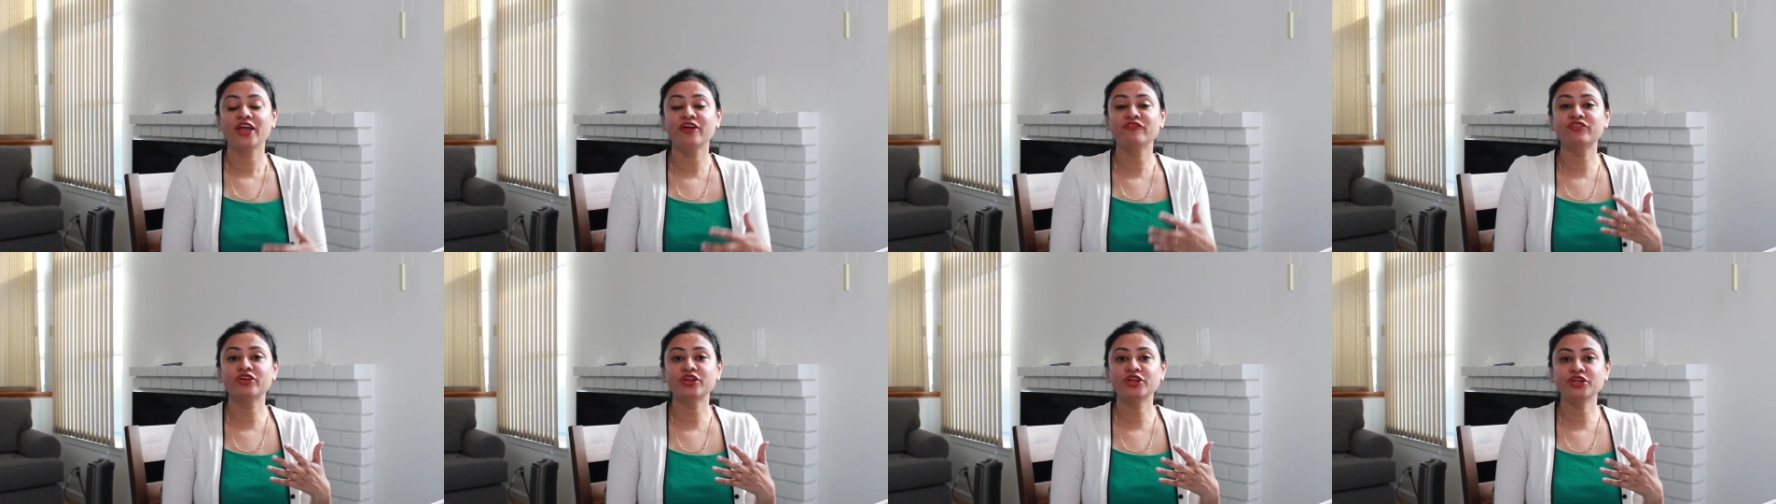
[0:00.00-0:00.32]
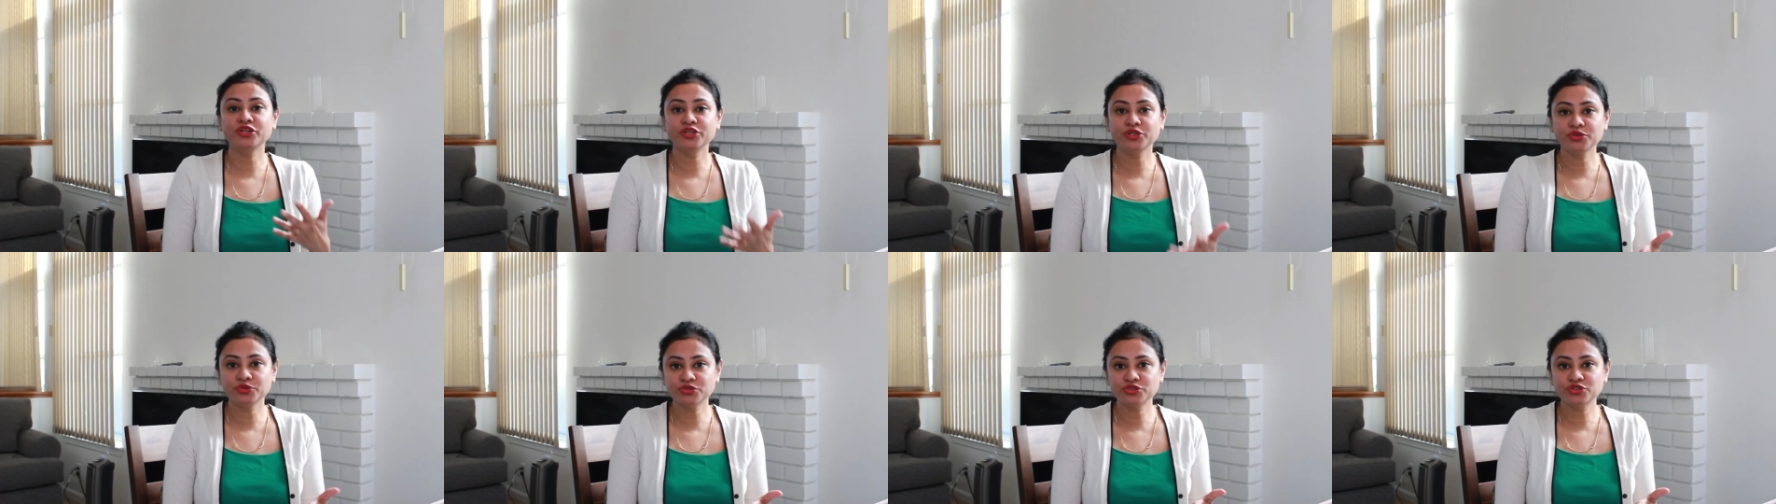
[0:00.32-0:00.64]
If you're
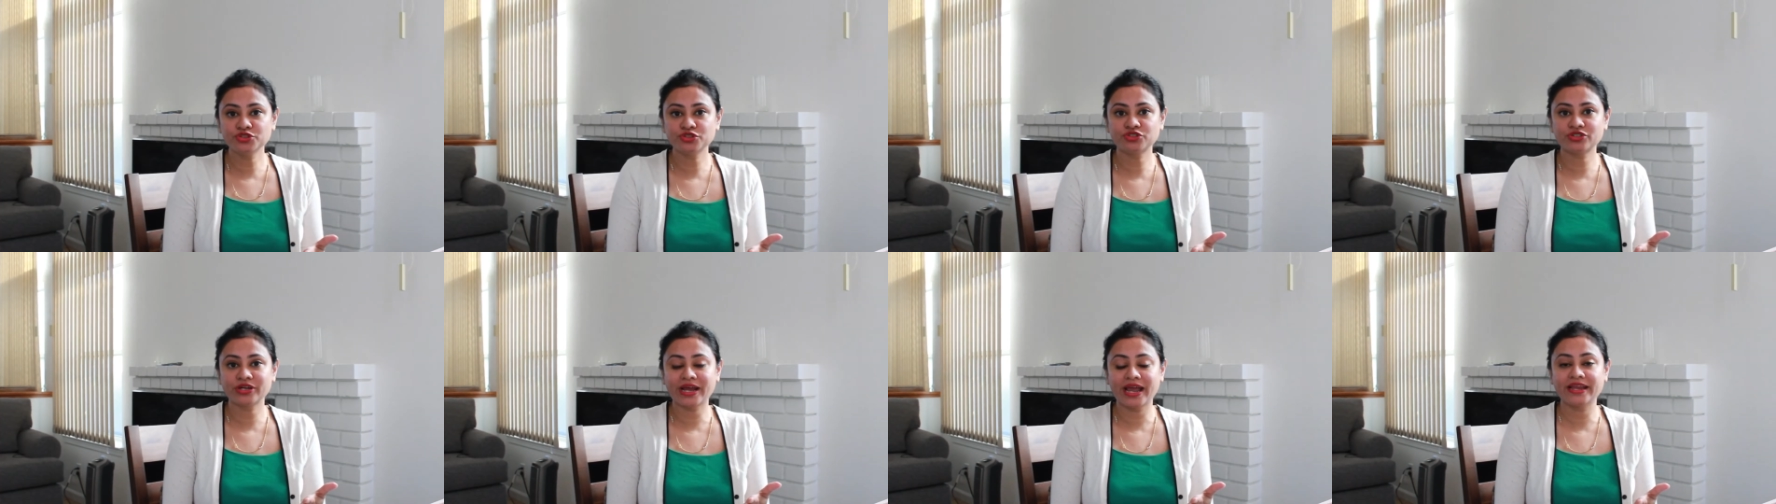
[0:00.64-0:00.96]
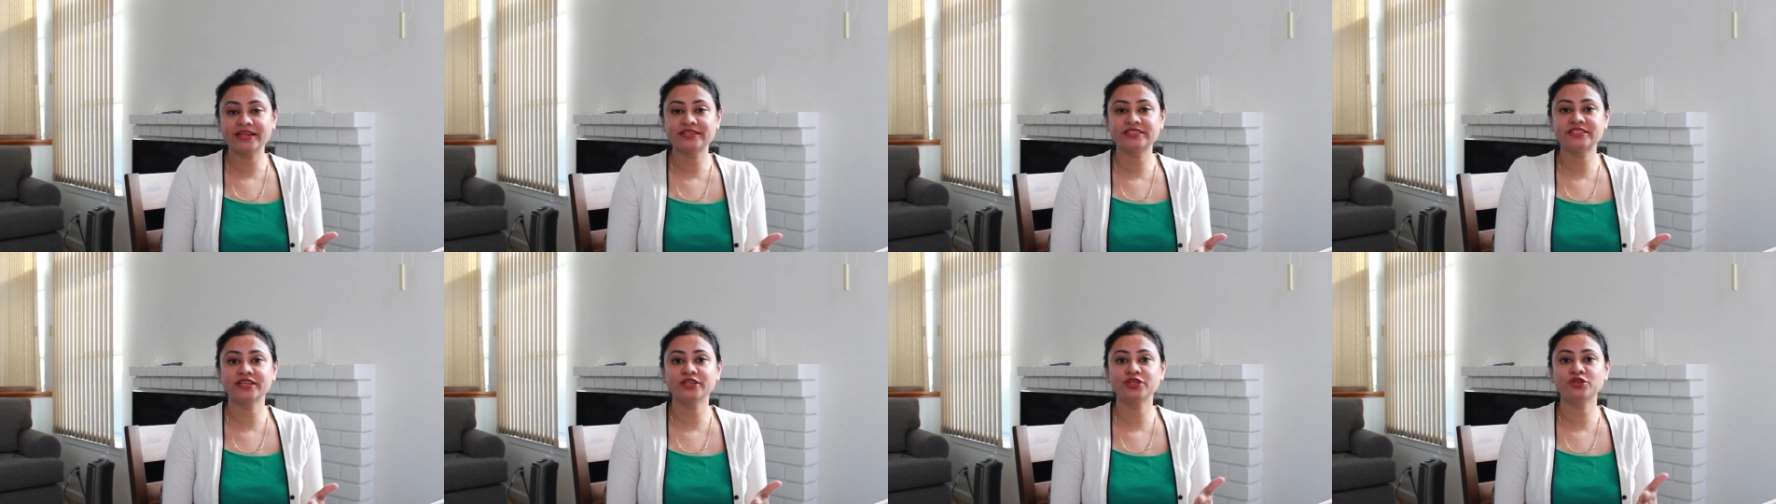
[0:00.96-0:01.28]
new to
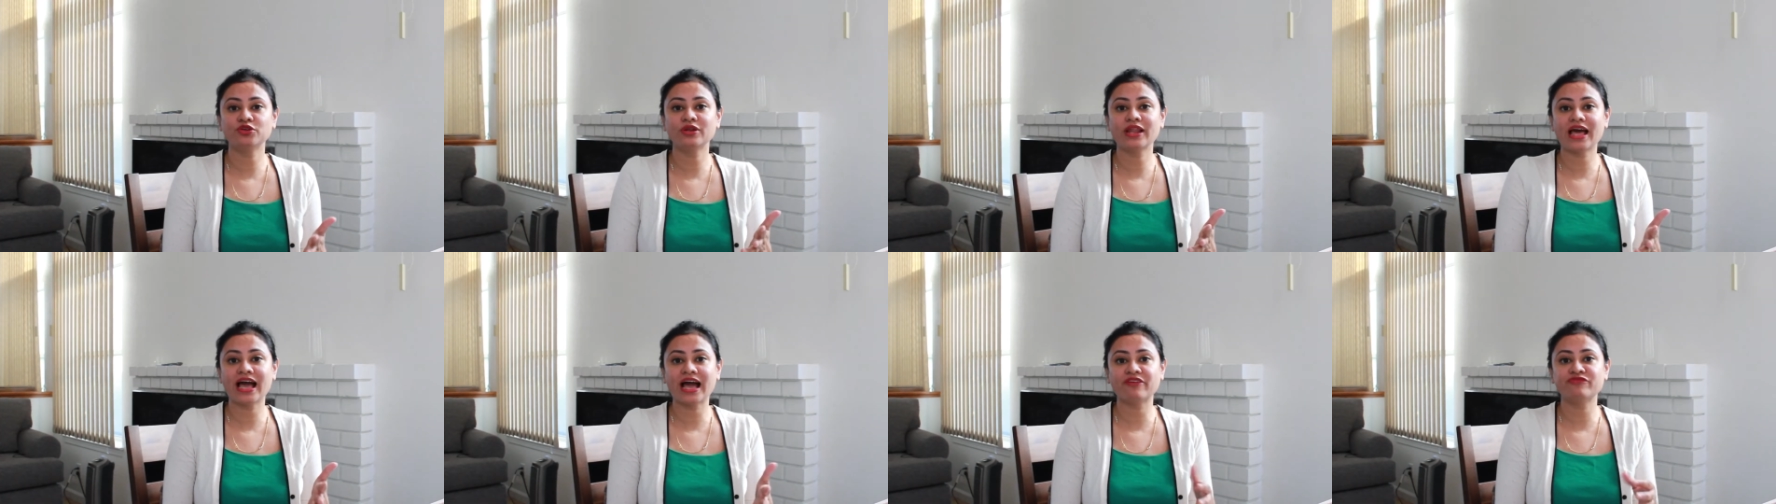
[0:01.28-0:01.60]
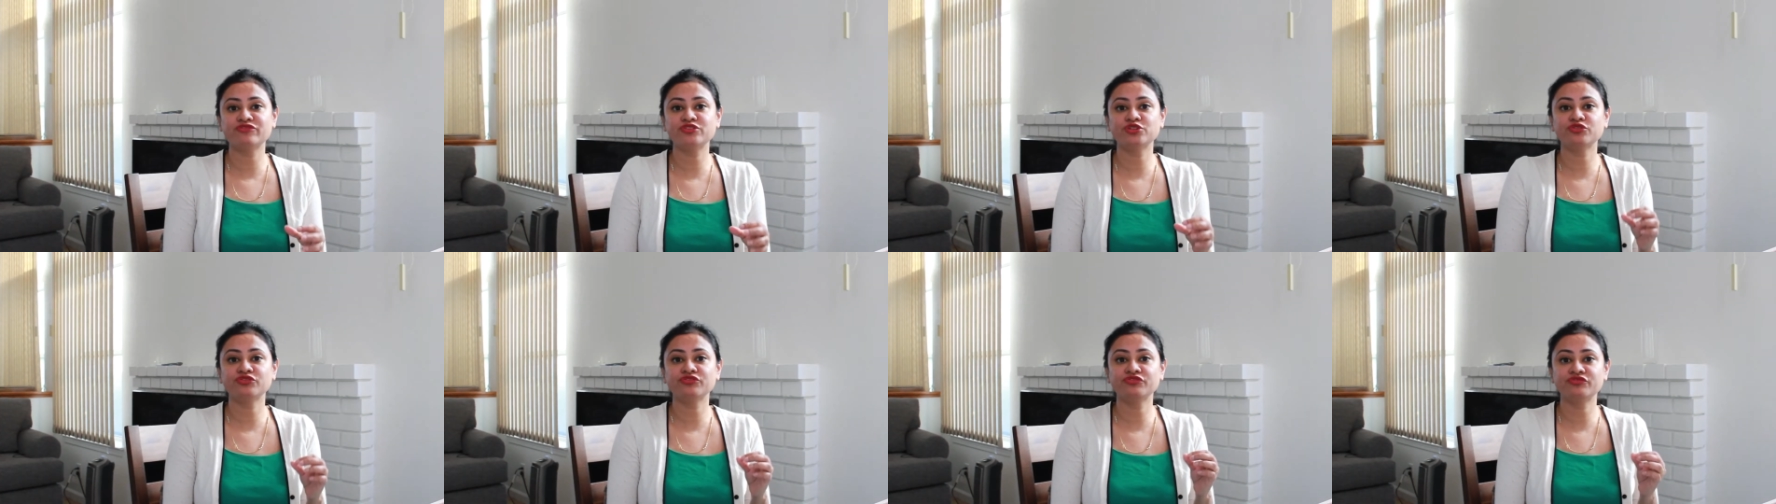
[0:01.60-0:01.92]
writing, you'll
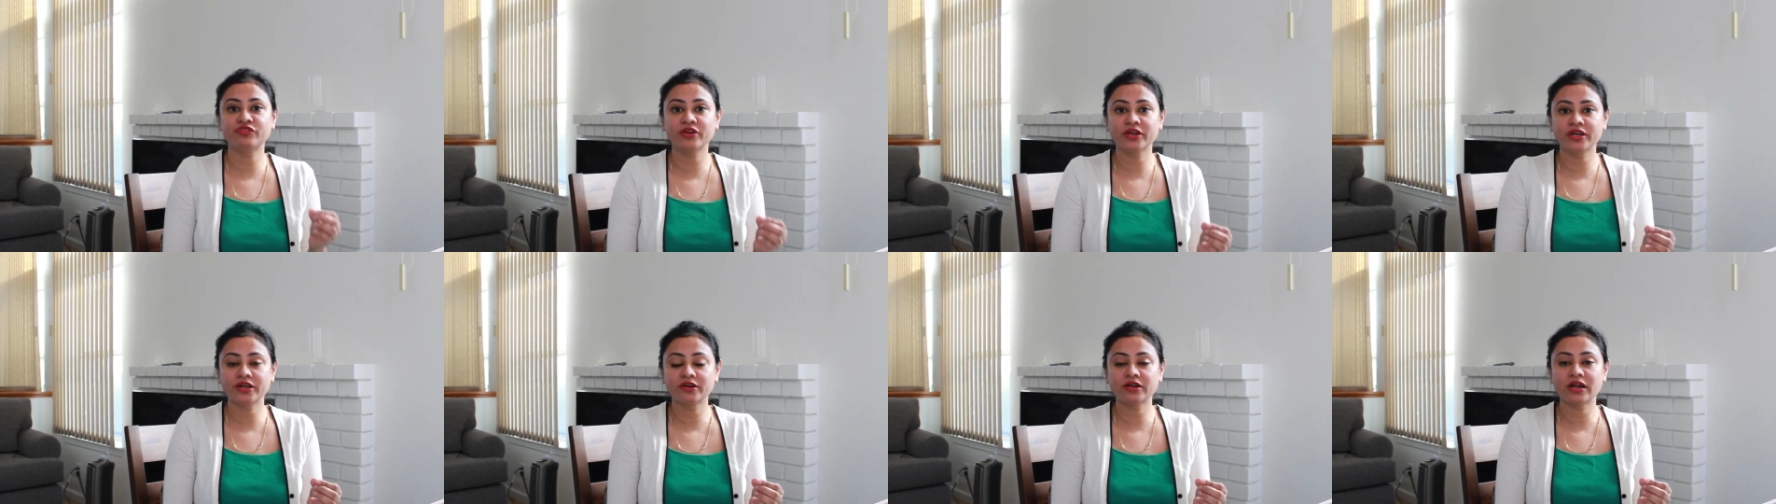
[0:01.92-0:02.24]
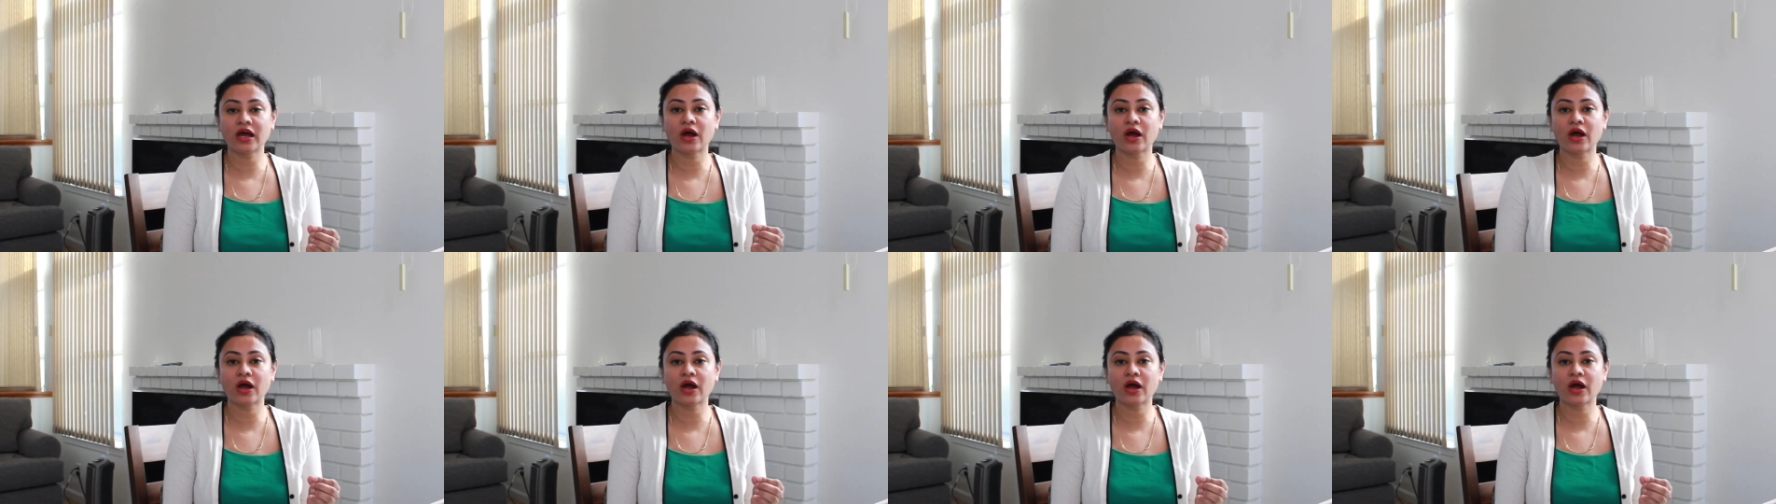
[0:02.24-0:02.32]
have to figure